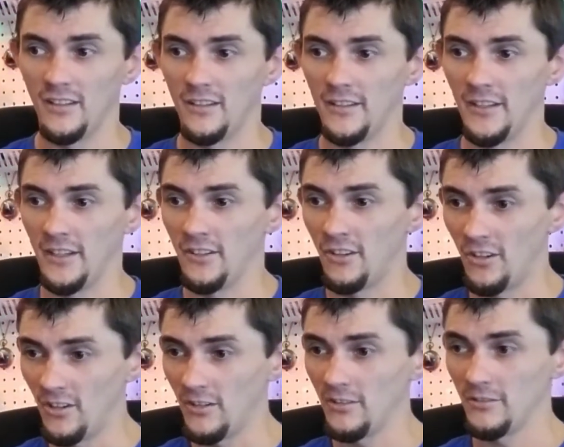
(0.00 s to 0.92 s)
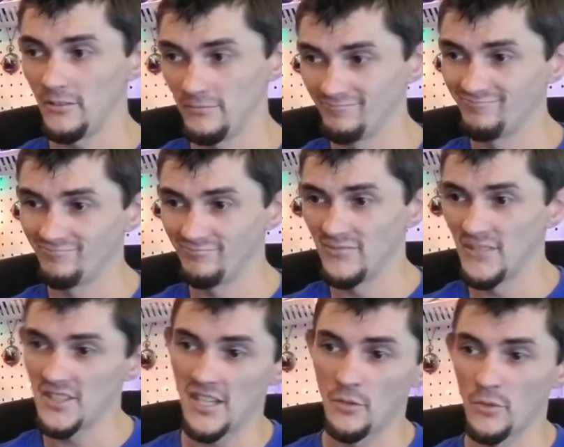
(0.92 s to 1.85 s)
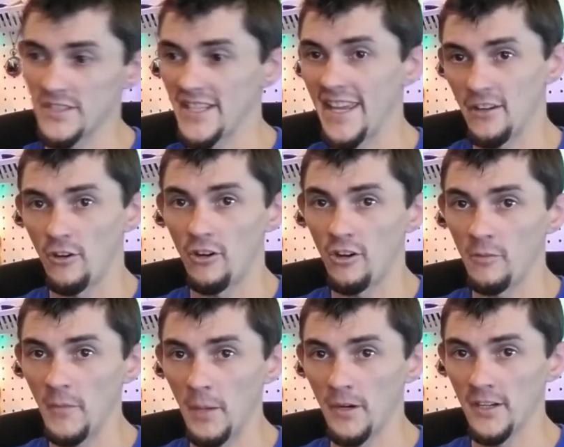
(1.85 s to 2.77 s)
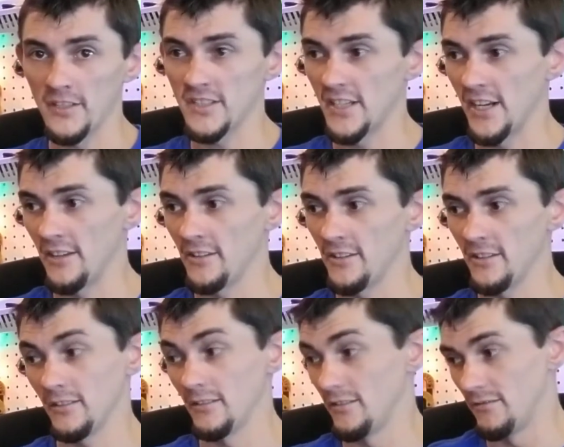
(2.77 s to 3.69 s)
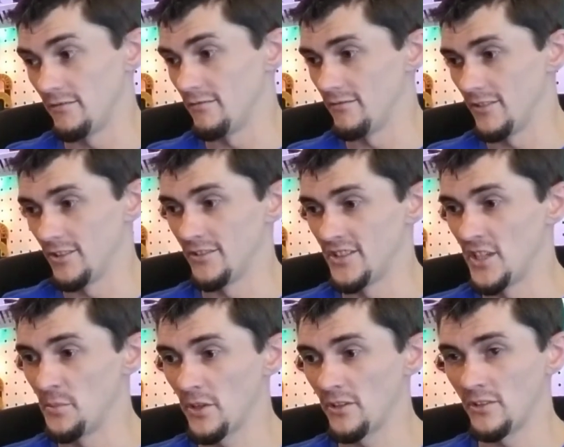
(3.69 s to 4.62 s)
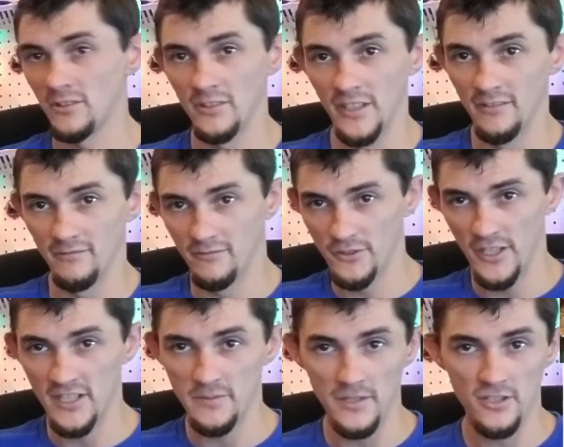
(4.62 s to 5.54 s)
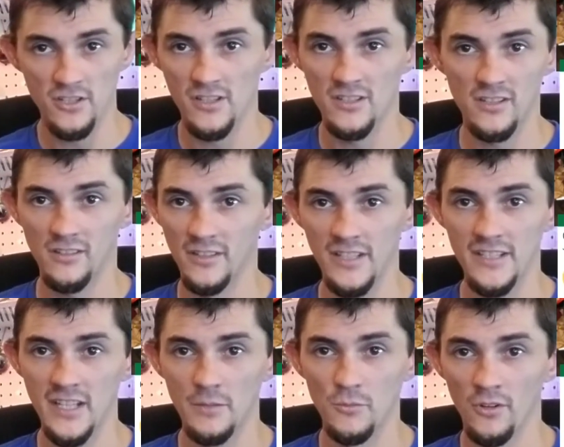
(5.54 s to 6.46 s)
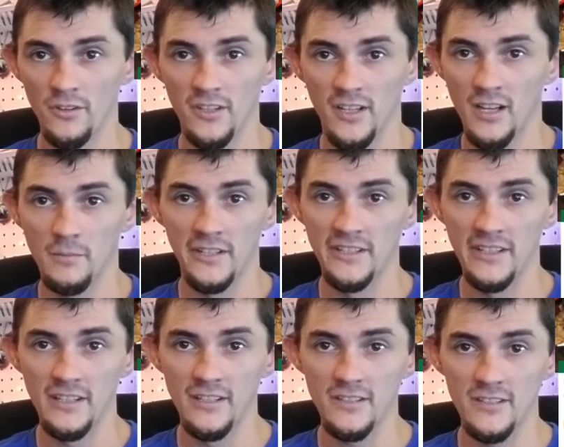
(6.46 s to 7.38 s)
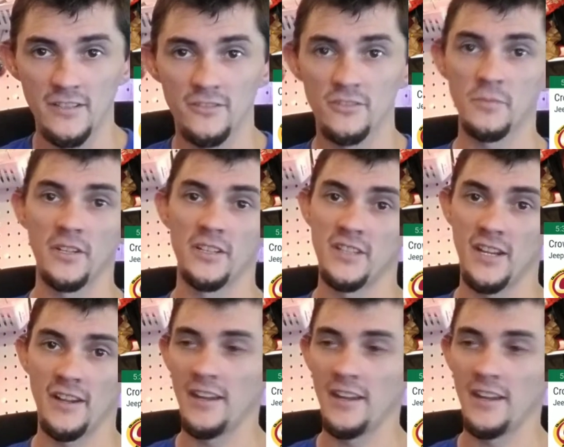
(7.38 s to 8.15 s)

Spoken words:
And let's say once I had all my parts together, typical transmission install, it didn't take more than a couple of days. Just put it together.